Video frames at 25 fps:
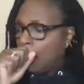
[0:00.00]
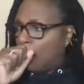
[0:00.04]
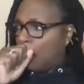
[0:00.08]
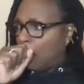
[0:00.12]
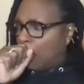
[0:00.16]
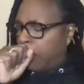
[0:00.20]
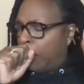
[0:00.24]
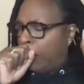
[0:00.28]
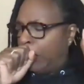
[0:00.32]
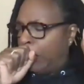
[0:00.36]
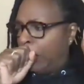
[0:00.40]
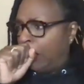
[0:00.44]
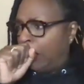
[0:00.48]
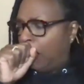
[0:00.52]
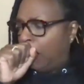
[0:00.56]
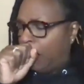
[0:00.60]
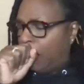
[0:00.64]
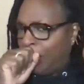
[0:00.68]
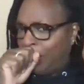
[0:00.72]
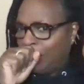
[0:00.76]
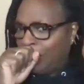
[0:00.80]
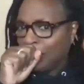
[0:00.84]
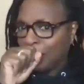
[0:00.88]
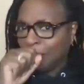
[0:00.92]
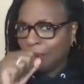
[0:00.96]

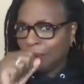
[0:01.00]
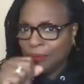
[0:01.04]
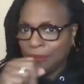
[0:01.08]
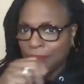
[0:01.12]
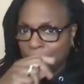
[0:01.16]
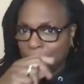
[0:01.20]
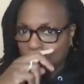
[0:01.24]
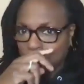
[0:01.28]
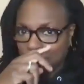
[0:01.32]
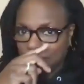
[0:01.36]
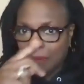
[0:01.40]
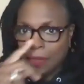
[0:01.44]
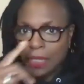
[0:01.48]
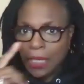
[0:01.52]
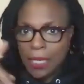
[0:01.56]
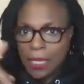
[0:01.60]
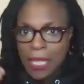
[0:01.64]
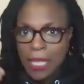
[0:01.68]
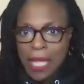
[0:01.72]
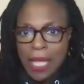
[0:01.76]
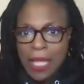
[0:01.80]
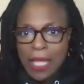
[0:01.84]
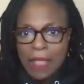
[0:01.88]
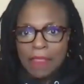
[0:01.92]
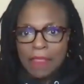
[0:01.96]
The
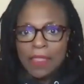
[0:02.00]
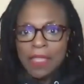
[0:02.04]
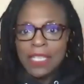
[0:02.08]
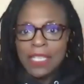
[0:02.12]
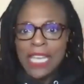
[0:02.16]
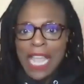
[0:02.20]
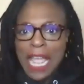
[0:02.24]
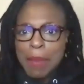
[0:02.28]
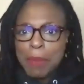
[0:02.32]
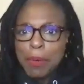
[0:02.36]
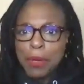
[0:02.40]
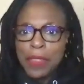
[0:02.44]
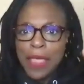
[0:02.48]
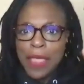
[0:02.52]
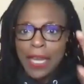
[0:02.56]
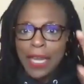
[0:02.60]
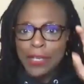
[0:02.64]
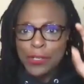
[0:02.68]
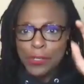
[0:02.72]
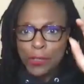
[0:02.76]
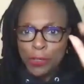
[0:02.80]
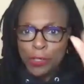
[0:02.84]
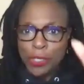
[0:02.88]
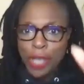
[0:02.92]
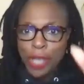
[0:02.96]
neighbor that
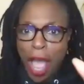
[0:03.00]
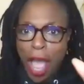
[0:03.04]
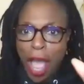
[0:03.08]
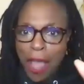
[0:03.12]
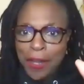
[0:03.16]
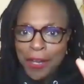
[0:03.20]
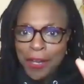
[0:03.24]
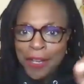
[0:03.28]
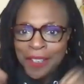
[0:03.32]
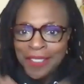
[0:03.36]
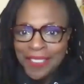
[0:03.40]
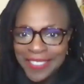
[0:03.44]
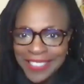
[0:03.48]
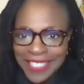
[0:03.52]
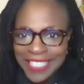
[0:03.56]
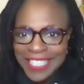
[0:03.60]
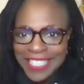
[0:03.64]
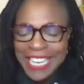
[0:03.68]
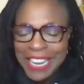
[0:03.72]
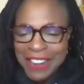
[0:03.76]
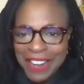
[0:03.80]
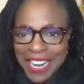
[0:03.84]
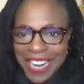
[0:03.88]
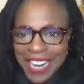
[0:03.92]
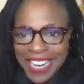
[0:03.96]
is your daughter,
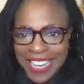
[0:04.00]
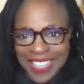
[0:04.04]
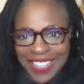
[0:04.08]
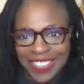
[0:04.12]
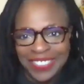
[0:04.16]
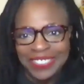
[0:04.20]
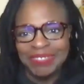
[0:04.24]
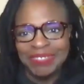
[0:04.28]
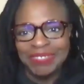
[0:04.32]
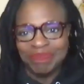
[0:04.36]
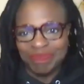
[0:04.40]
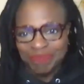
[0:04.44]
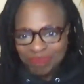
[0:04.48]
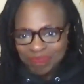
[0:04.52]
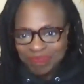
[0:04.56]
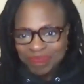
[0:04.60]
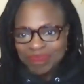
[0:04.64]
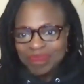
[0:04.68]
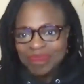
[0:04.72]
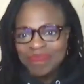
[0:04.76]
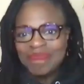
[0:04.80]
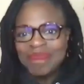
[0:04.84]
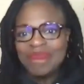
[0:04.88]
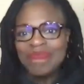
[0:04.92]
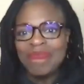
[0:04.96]
Derek,
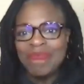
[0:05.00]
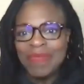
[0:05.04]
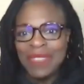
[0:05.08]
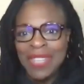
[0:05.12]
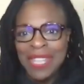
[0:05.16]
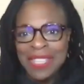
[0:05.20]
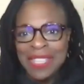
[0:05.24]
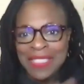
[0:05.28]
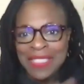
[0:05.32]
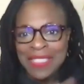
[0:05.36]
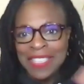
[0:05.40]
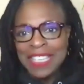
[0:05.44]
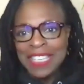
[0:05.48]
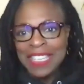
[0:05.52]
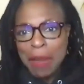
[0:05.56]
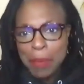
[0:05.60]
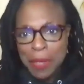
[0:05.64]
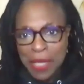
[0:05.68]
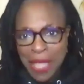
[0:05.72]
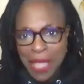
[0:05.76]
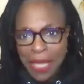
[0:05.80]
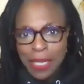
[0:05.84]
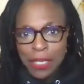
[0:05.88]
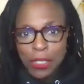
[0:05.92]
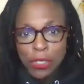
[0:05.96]
the neighbor
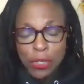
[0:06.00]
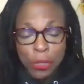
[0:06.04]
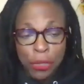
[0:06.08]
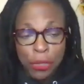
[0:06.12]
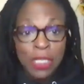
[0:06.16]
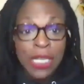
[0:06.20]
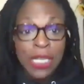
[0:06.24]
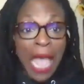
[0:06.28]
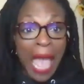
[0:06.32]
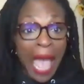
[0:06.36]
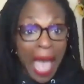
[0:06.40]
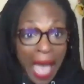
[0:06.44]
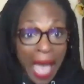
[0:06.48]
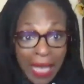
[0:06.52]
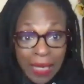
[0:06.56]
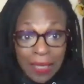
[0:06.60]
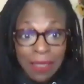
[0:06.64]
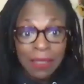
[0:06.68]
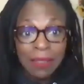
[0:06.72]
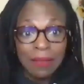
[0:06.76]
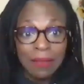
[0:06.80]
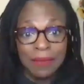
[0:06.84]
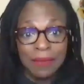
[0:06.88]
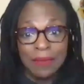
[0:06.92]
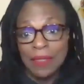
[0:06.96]
that is your dad,
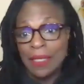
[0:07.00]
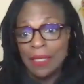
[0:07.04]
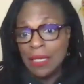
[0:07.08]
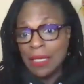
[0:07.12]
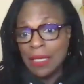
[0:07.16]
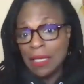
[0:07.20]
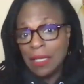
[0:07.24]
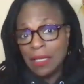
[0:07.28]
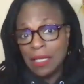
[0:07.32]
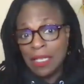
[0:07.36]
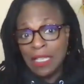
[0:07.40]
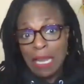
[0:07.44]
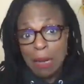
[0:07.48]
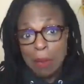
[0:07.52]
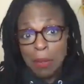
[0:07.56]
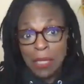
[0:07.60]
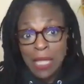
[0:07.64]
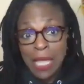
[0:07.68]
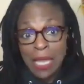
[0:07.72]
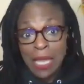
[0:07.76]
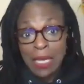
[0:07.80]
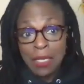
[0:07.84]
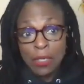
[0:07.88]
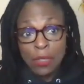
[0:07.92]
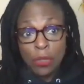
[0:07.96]
the neighbor
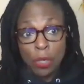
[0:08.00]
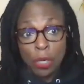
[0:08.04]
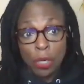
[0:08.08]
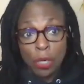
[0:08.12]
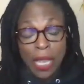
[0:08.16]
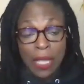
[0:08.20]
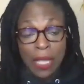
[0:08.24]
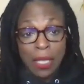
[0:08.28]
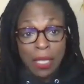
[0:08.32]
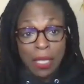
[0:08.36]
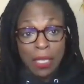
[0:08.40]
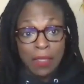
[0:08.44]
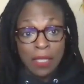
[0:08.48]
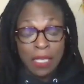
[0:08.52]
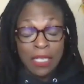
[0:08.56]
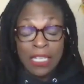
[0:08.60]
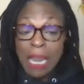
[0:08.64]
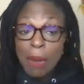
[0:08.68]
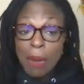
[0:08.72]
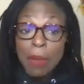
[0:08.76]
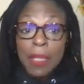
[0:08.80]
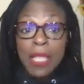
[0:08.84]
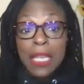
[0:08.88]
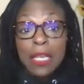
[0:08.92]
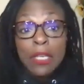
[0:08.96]
that is
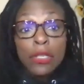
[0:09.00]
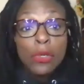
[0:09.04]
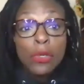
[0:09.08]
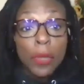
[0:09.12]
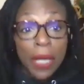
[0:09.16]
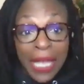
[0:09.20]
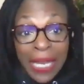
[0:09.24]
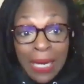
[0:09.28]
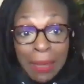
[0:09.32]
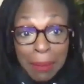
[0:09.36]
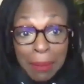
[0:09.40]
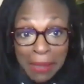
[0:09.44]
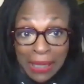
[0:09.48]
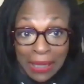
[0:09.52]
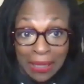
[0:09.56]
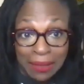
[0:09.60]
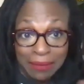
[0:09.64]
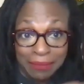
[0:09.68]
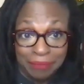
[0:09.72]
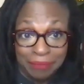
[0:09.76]
your enemy,